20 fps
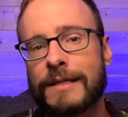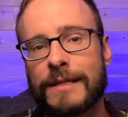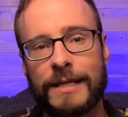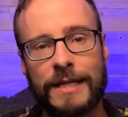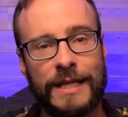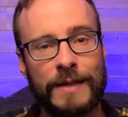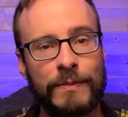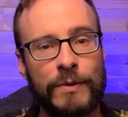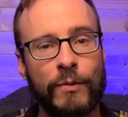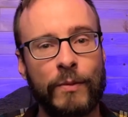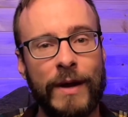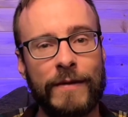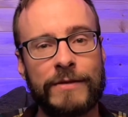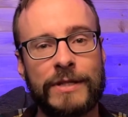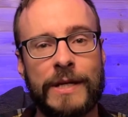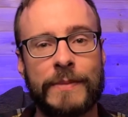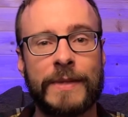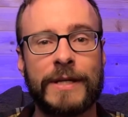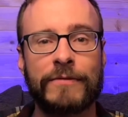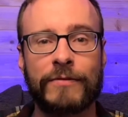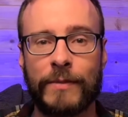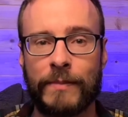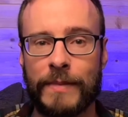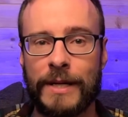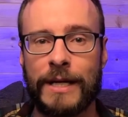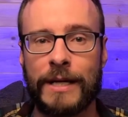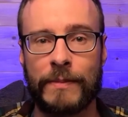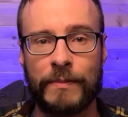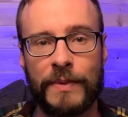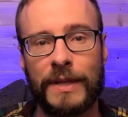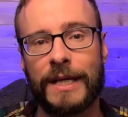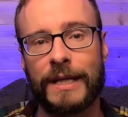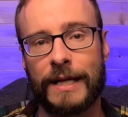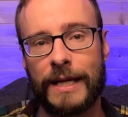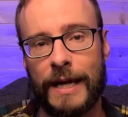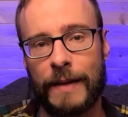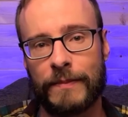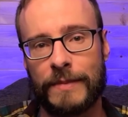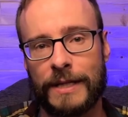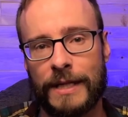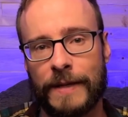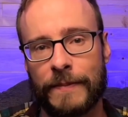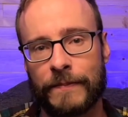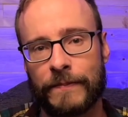to keep your wife's stomach from being completely empty.